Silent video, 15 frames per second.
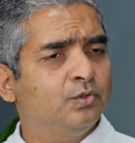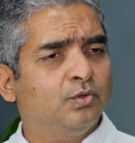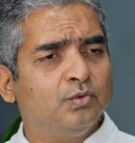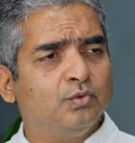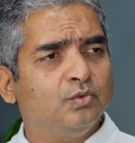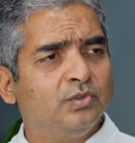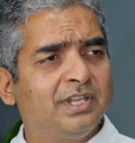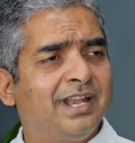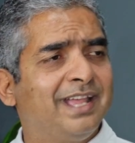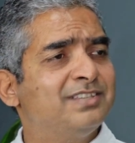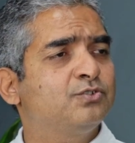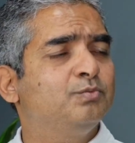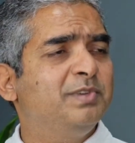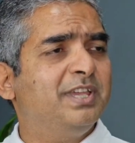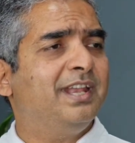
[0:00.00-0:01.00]
know, there has
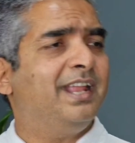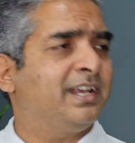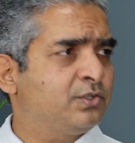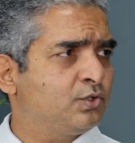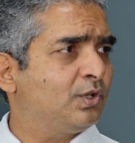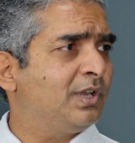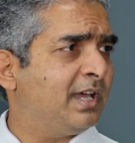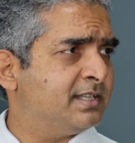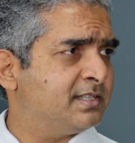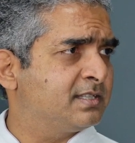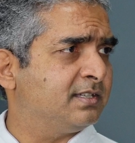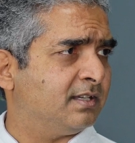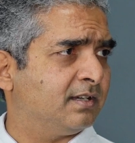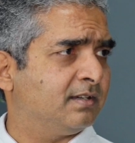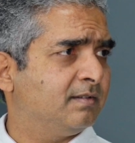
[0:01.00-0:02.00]
to be an actual
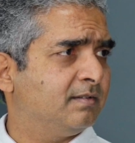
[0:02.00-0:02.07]
answer.